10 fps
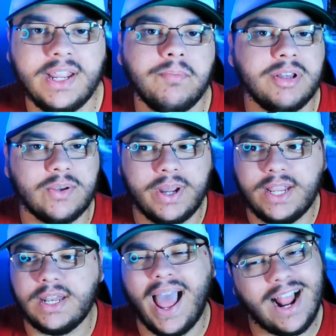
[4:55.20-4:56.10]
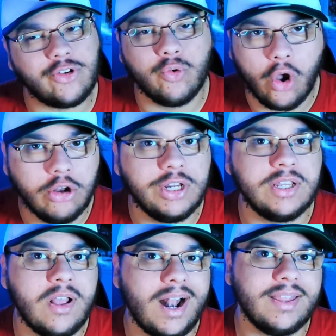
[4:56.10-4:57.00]
in between, the actual coaching
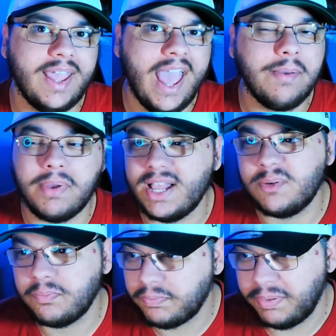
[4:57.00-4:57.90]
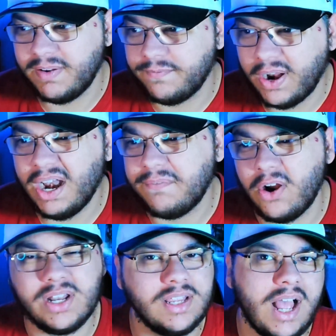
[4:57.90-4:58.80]
side of the game has been very,
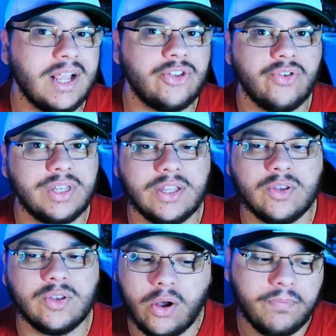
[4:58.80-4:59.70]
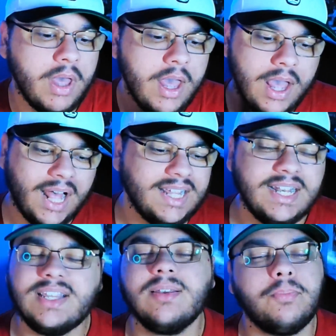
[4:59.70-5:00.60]
very disastrous as well. I think
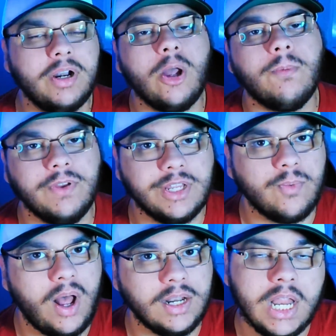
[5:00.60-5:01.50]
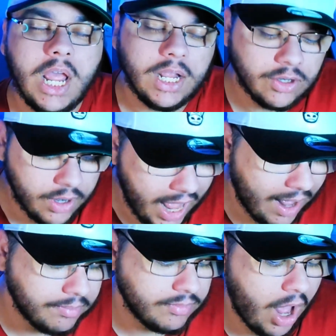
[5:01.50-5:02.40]
this is a pretty obvious one.
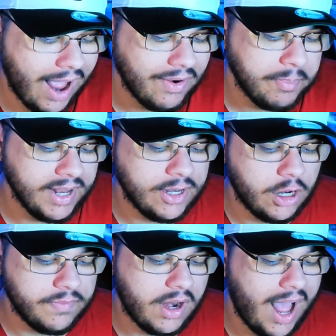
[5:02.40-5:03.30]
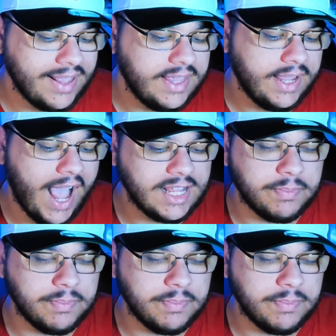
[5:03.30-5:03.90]
Um, hiring Billy Donovan, I think, has